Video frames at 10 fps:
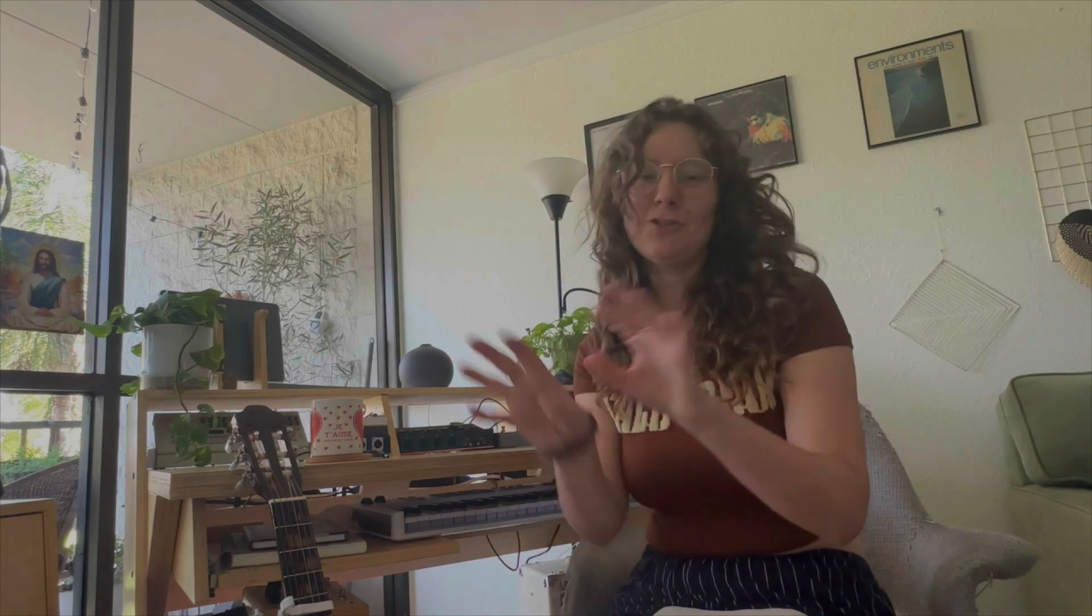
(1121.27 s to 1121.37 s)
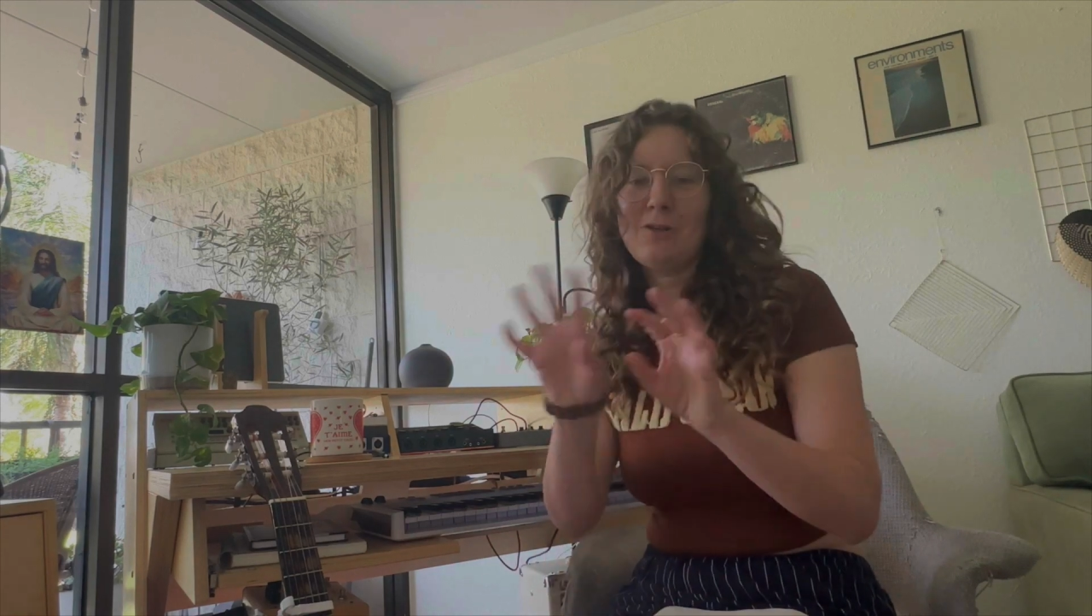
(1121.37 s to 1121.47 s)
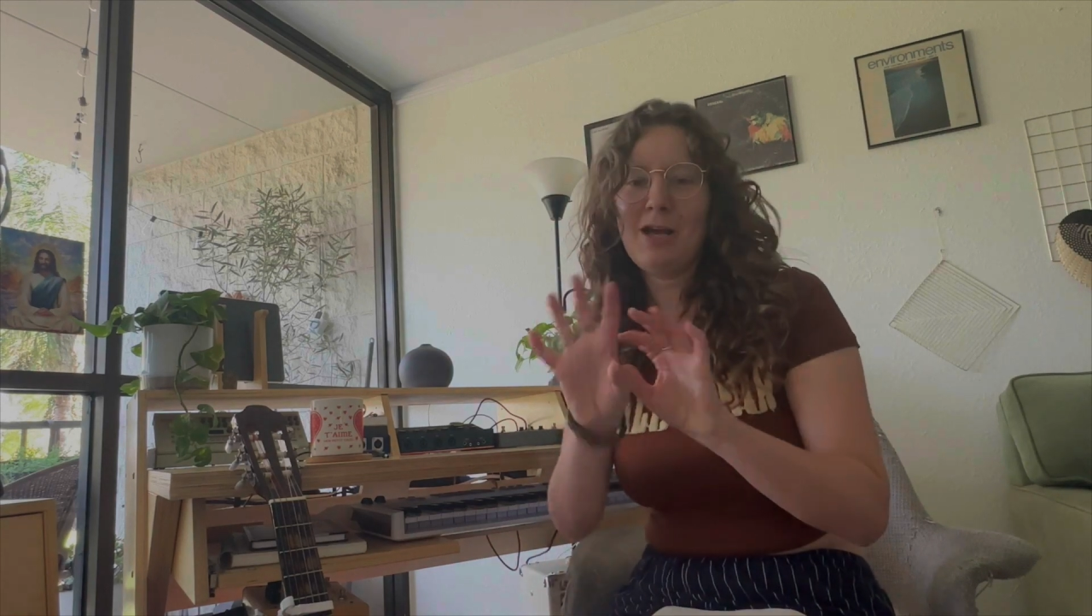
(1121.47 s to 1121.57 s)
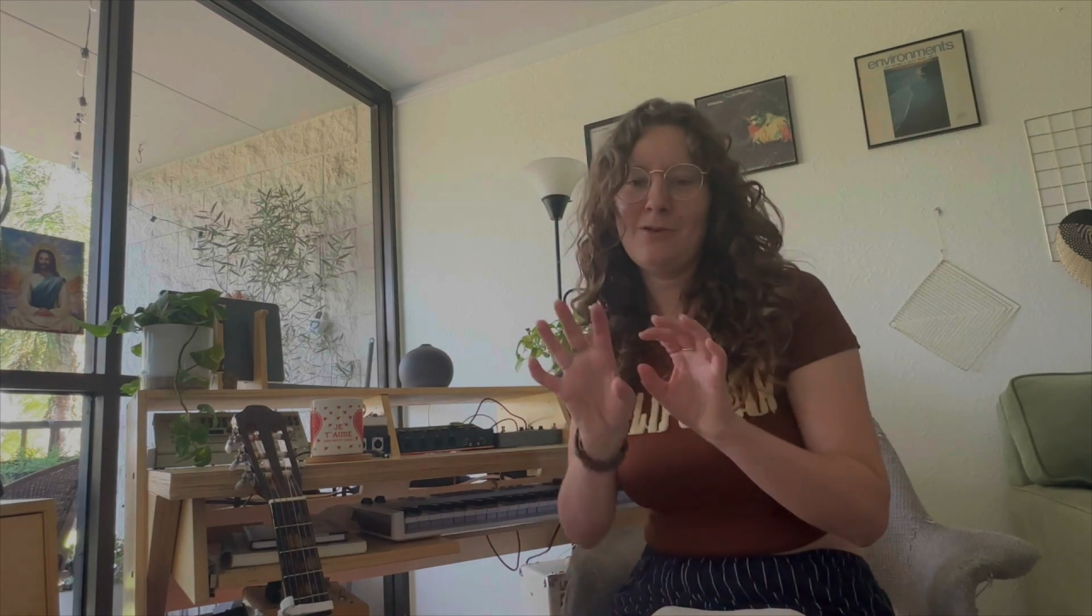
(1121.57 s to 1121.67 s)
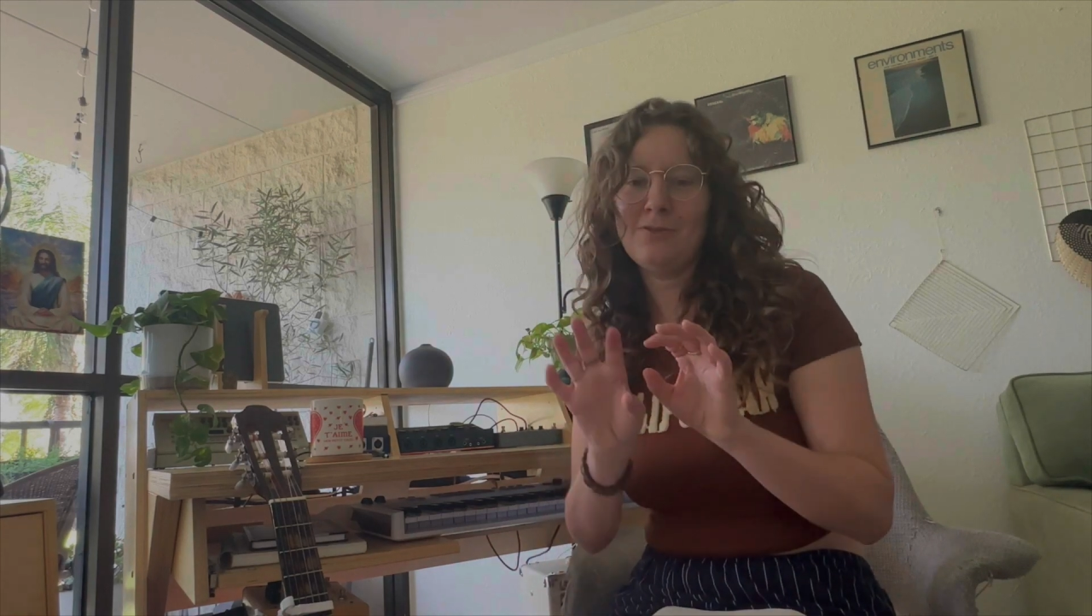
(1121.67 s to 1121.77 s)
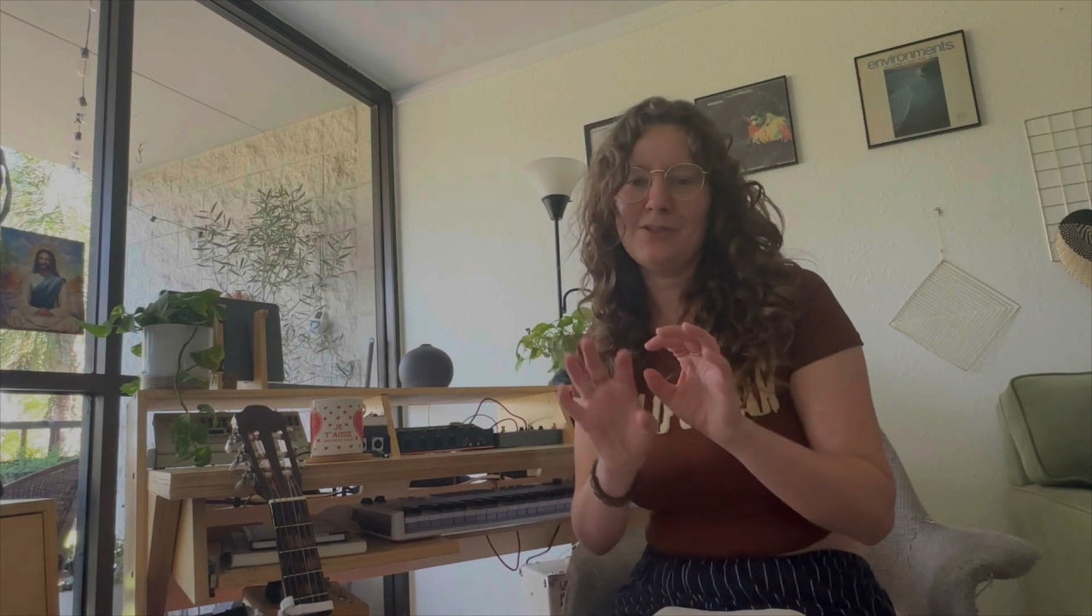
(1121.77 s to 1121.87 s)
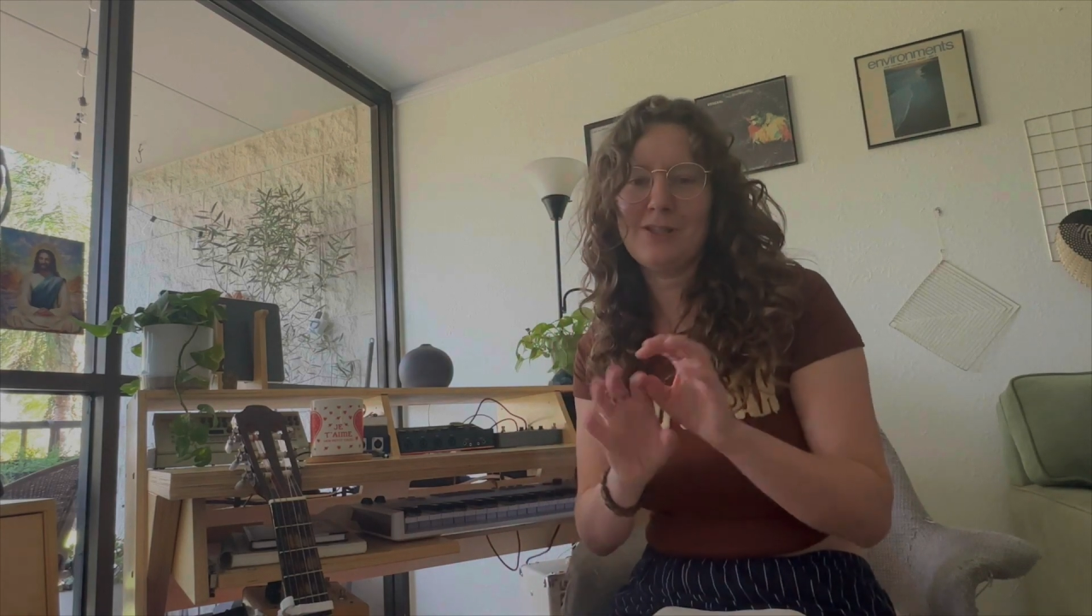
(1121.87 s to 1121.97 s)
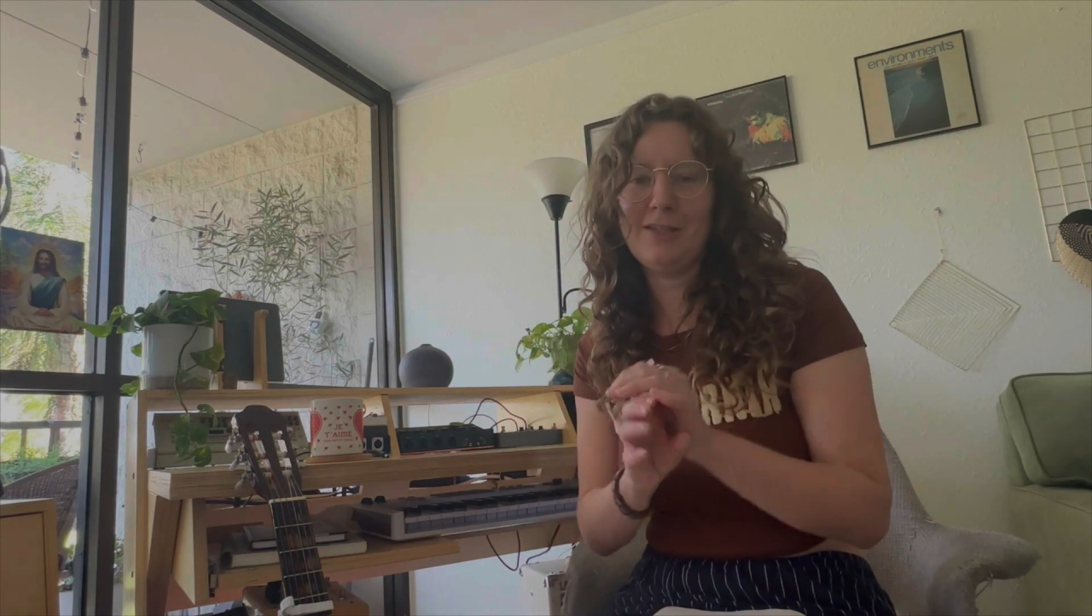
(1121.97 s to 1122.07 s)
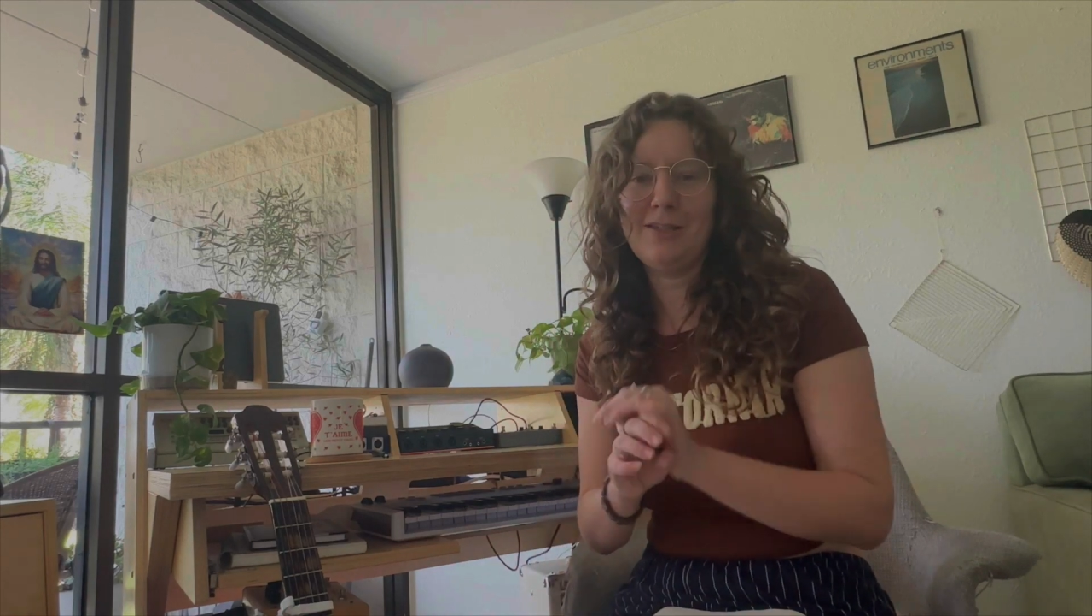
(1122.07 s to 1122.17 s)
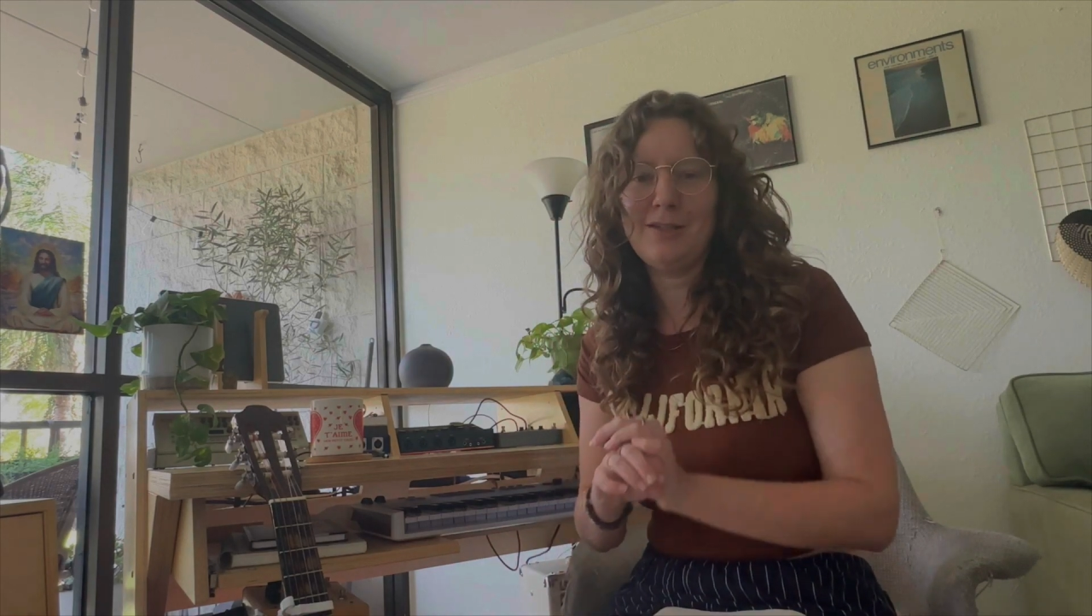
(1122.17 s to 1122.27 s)
around
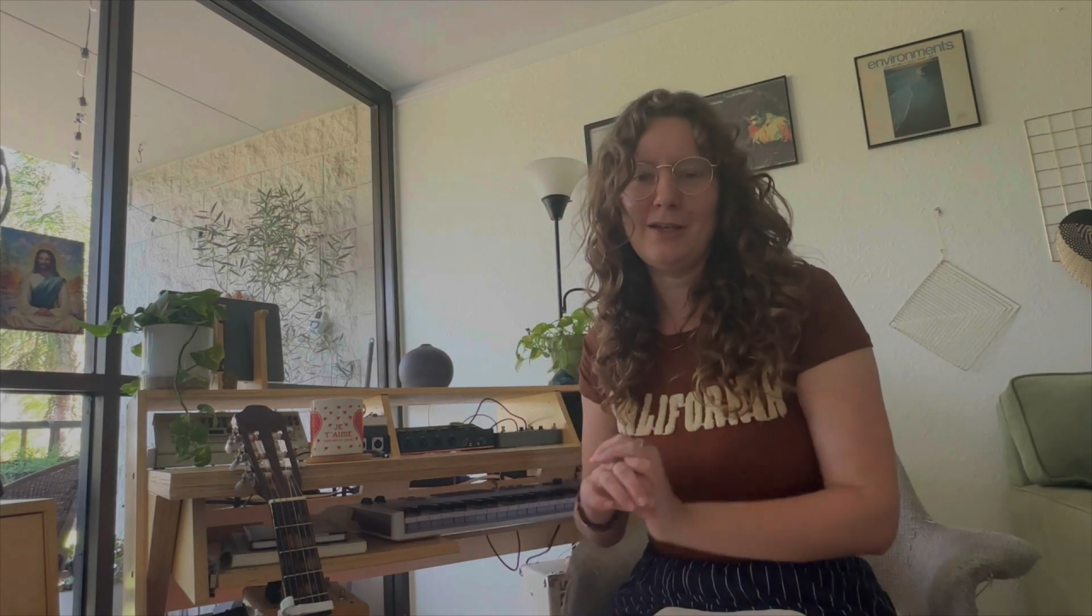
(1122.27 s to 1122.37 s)
in